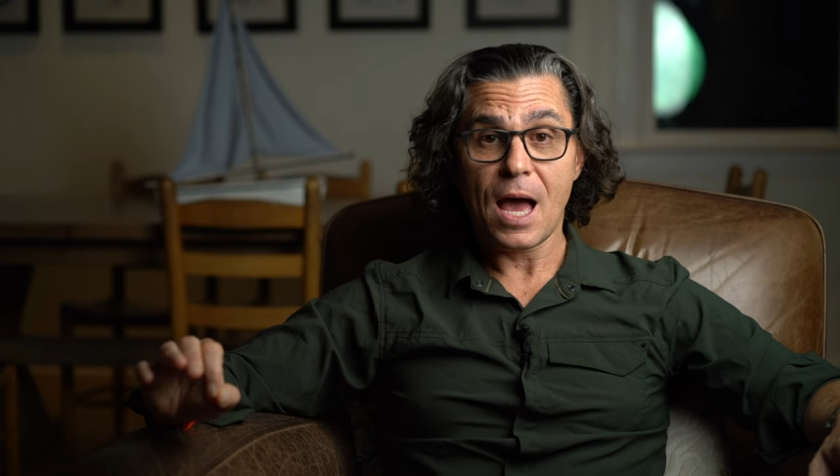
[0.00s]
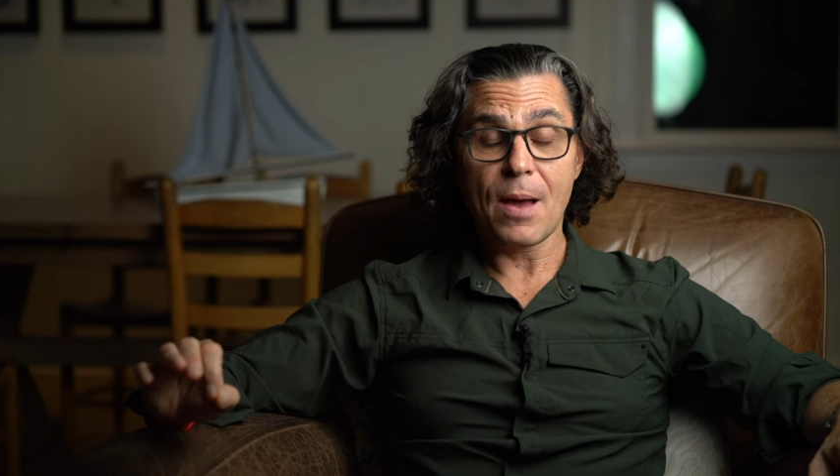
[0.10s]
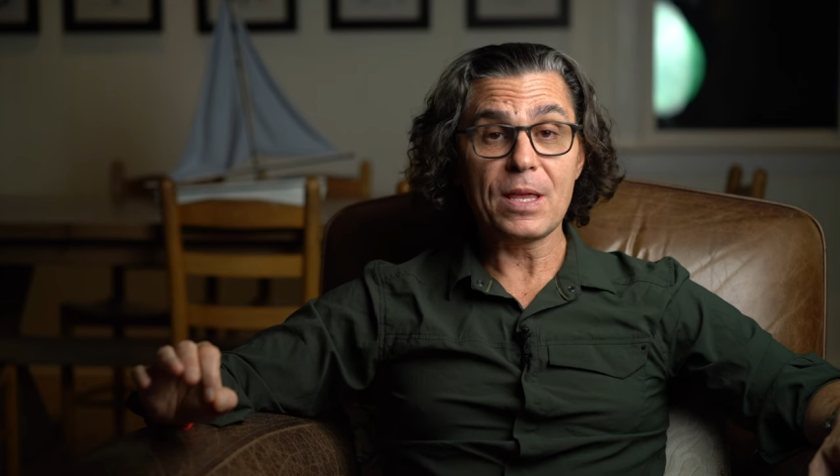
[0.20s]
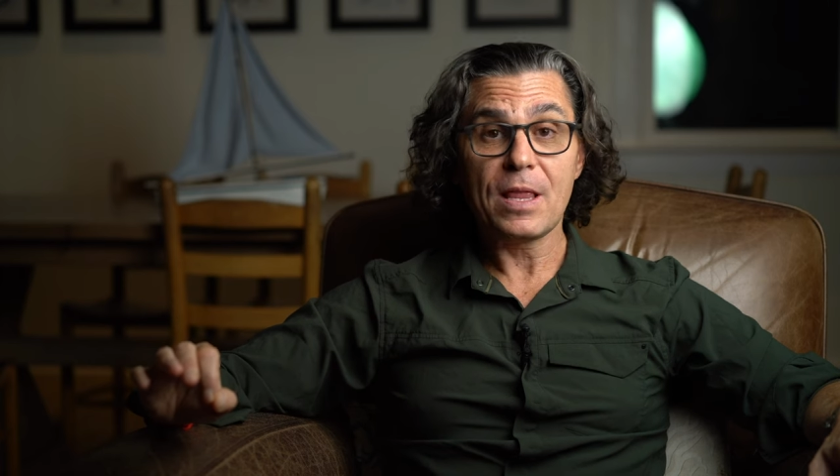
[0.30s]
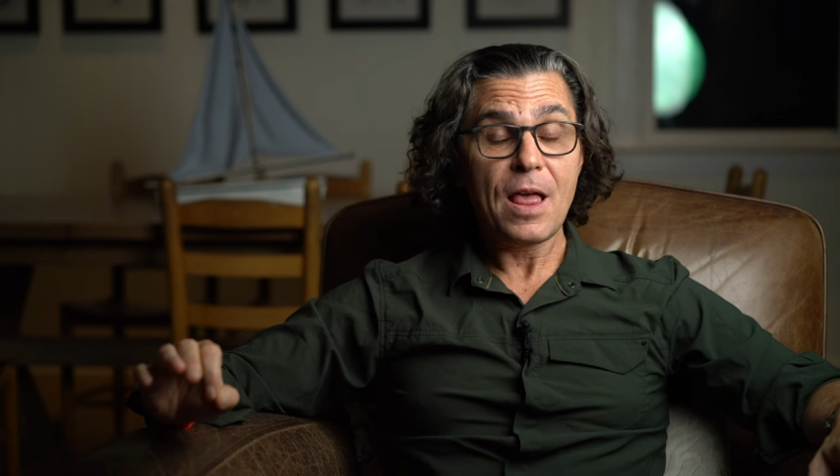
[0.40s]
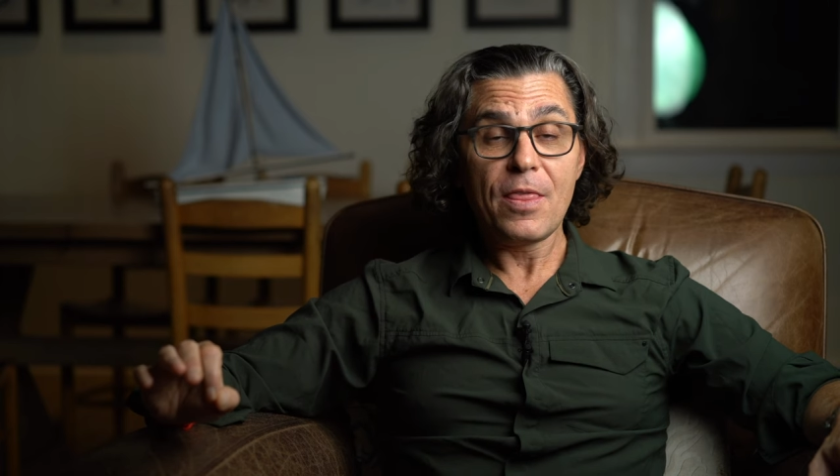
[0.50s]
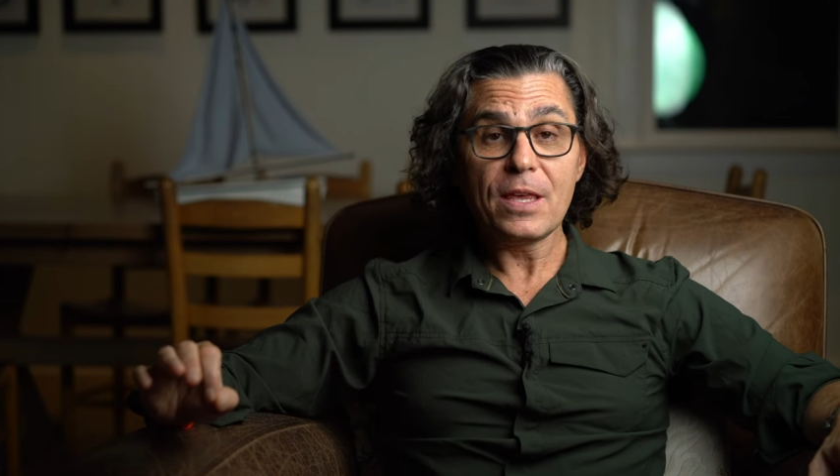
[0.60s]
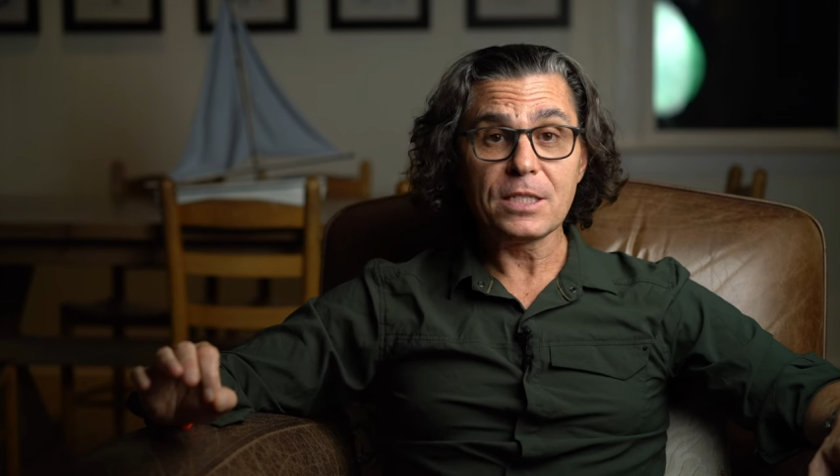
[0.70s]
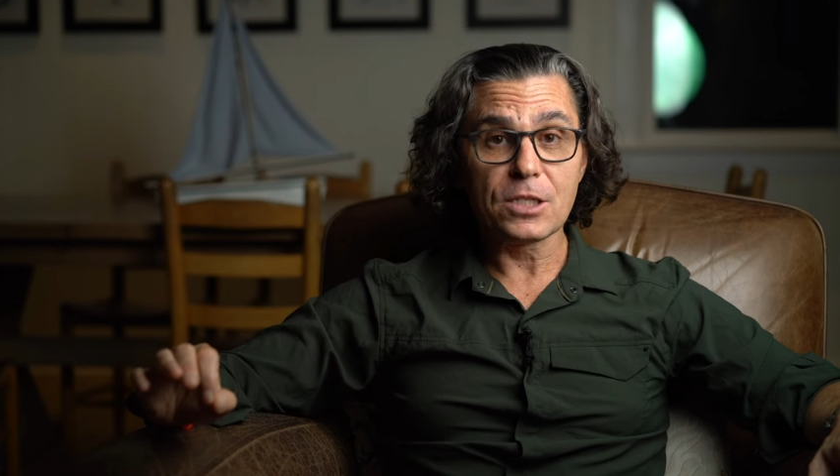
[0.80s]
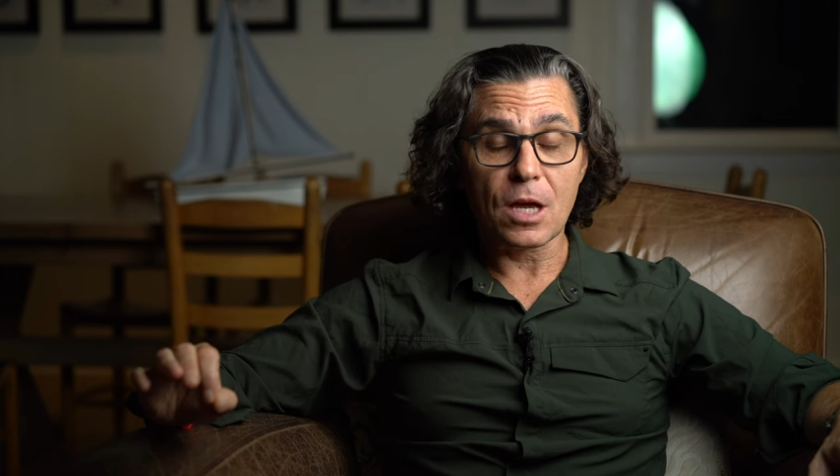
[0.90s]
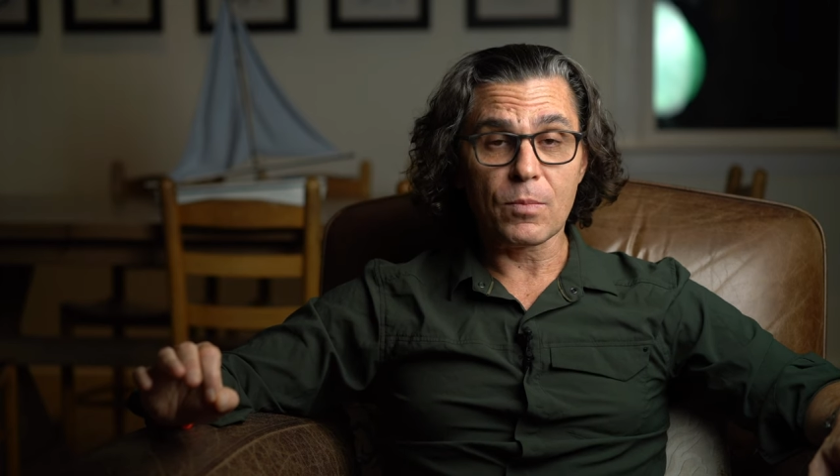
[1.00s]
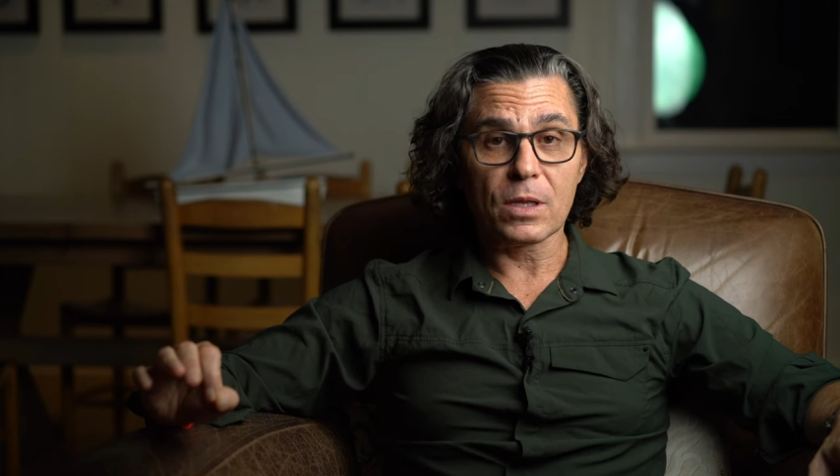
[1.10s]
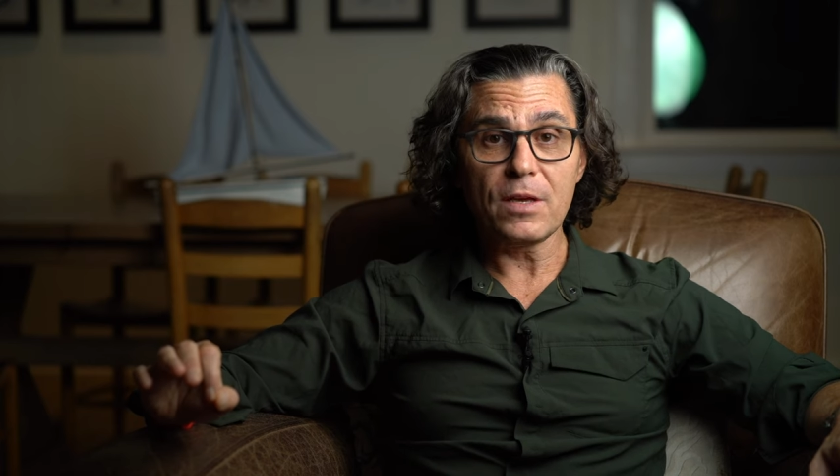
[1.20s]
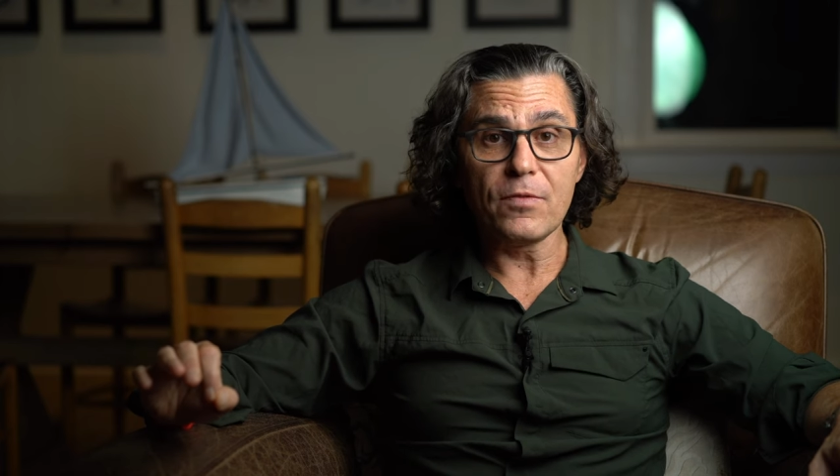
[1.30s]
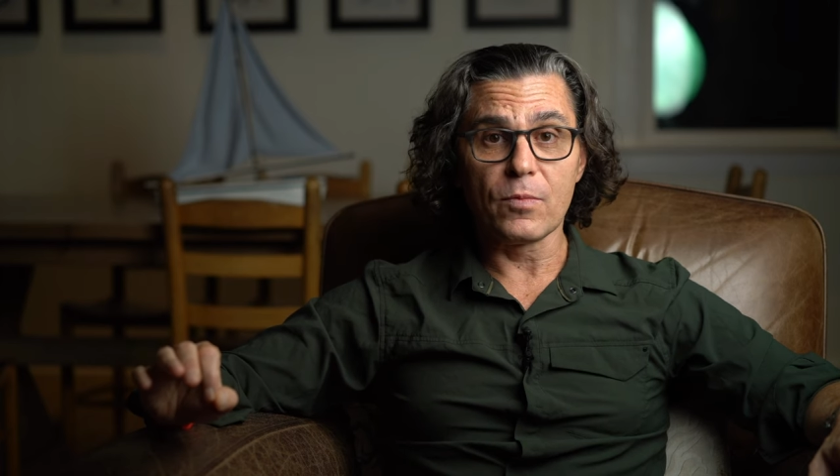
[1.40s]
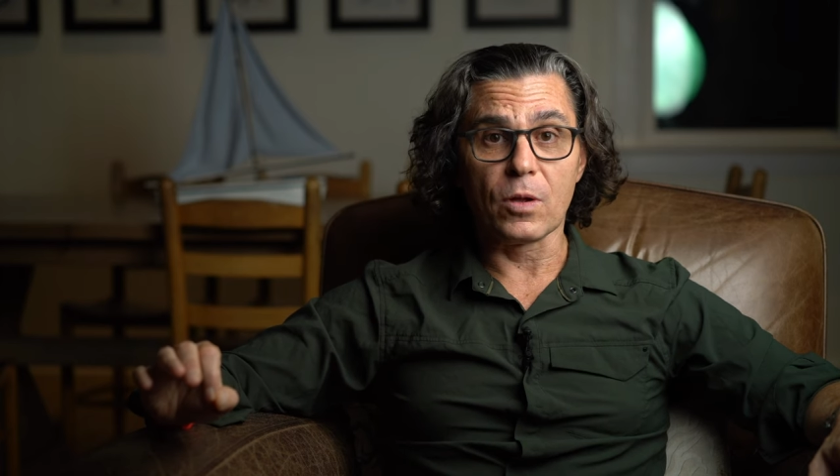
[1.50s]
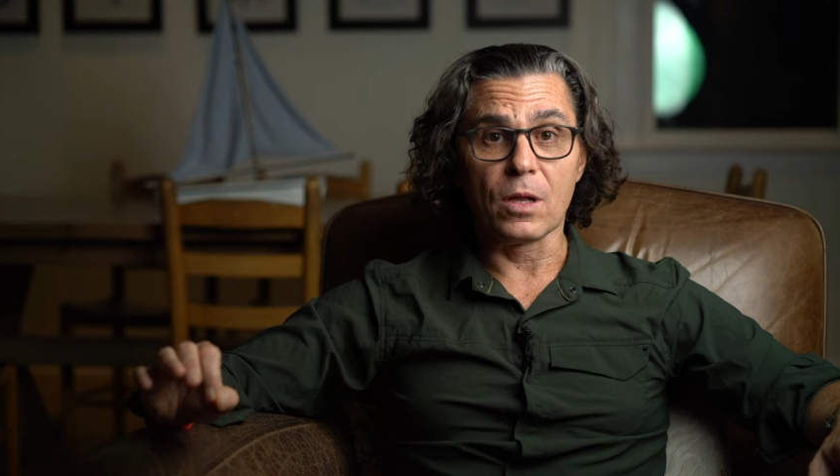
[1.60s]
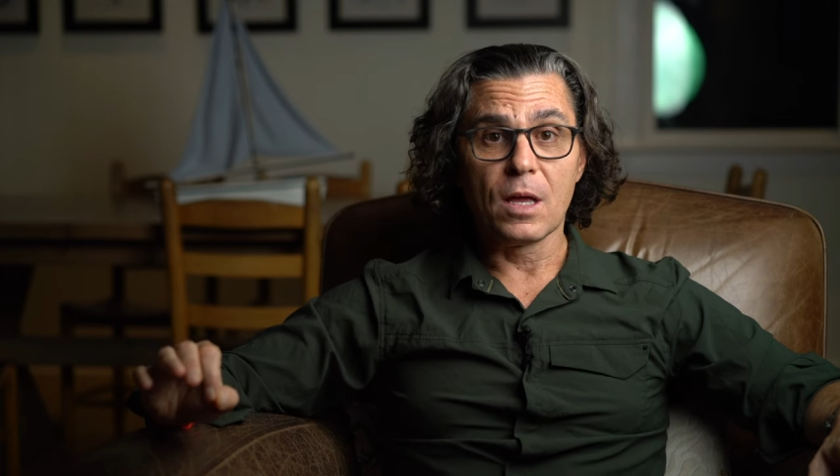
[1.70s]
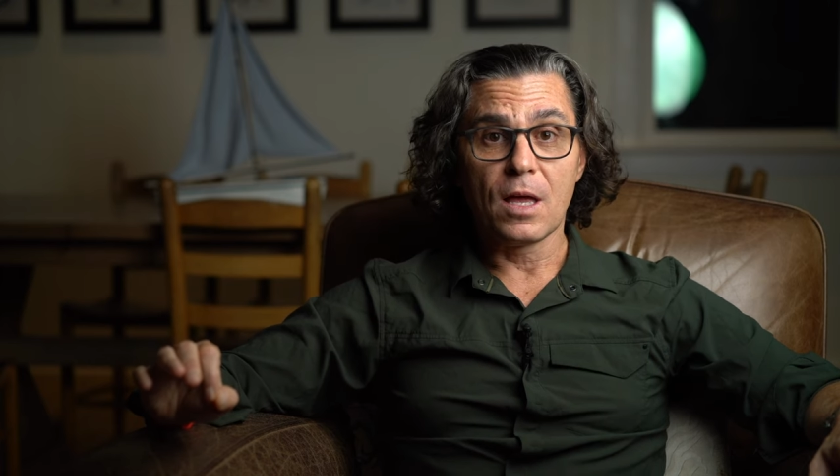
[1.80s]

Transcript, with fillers: I mean, this is unbelievable.